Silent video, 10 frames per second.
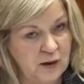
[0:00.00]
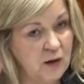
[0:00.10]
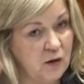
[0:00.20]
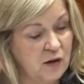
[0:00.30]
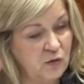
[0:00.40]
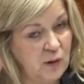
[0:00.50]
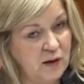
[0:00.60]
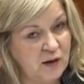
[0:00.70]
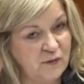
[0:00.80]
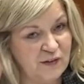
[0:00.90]
who I think on each
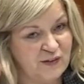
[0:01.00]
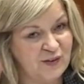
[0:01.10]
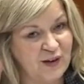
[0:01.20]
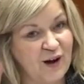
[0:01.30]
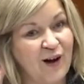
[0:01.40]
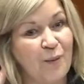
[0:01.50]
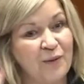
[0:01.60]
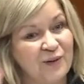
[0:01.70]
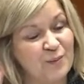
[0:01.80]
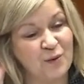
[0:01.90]
one, and if it's the
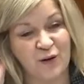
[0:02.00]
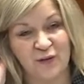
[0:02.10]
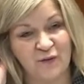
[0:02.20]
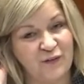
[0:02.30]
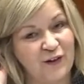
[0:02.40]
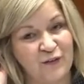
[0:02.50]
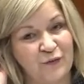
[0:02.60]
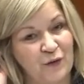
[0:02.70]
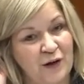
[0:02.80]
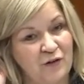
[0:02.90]
opposite person,
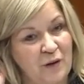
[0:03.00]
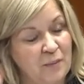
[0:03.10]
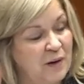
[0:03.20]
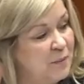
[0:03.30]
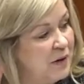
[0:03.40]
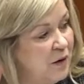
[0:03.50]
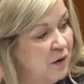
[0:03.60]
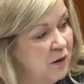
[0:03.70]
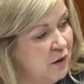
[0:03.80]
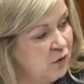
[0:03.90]
feel free to jump in, but
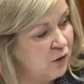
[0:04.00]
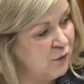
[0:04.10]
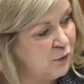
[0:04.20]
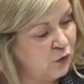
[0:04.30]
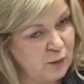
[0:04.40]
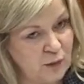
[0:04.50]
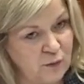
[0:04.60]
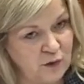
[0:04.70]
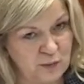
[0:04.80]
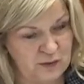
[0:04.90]
I'll turn the first
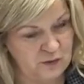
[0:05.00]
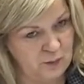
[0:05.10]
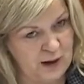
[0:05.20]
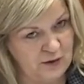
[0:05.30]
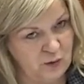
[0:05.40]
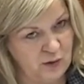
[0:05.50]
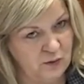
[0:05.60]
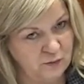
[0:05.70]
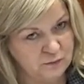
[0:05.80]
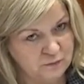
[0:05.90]
one over to Mr.
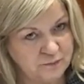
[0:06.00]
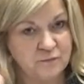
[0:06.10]
Manuel.